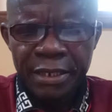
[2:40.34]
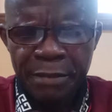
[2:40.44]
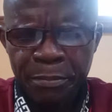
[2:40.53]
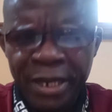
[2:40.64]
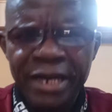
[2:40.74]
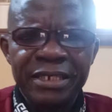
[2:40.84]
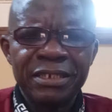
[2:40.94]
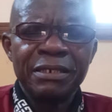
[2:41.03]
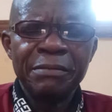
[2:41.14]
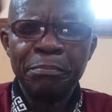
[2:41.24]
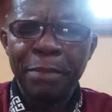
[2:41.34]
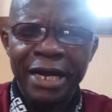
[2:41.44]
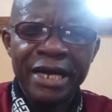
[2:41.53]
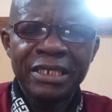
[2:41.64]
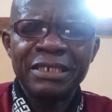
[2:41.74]
A bug,
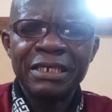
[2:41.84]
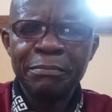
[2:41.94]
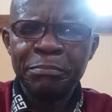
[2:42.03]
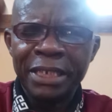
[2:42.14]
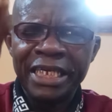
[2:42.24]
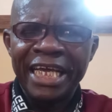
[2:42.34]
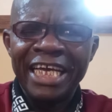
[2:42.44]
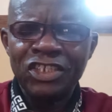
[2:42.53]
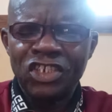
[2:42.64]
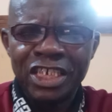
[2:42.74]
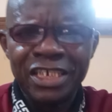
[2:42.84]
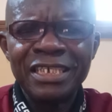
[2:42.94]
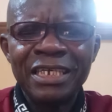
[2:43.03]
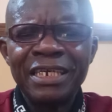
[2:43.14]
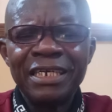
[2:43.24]
bug,
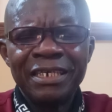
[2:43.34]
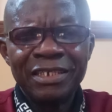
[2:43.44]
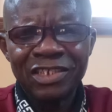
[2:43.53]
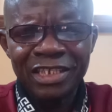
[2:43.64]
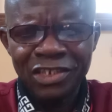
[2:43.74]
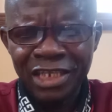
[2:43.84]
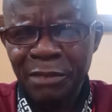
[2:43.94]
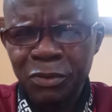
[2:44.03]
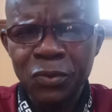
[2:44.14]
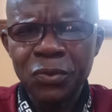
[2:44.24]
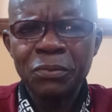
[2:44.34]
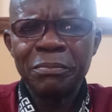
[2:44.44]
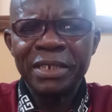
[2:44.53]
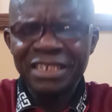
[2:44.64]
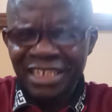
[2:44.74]
B-A-G, is a syllable.
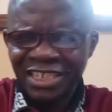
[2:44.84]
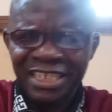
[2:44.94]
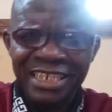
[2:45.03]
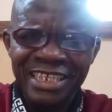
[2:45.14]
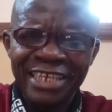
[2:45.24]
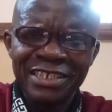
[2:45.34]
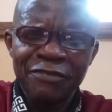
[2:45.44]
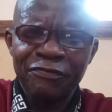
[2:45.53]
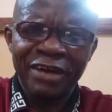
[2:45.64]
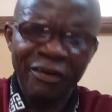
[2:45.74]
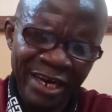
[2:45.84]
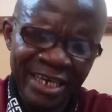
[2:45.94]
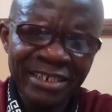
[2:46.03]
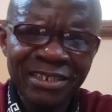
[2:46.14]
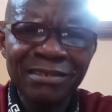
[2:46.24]
But in this case, there is a
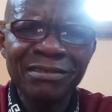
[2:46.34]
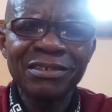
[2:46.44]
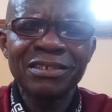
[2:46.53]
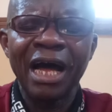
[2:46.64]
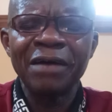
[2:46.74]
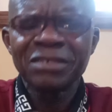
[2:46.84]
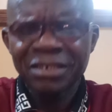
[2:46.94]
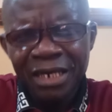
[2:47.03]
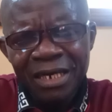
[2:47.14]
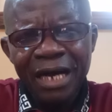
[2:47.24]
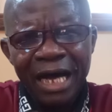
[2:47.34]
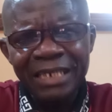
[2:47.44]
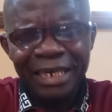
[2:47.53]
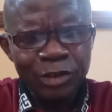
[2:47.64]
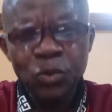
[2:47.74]
vowel sound
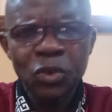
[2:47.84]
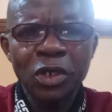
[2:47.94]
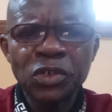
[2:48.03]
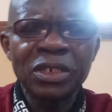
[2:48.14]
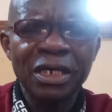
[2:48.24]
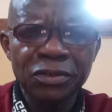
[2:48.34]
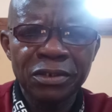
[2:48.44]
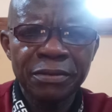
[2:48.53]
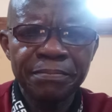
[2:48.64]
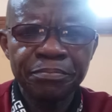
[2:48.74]
and there are two consonants.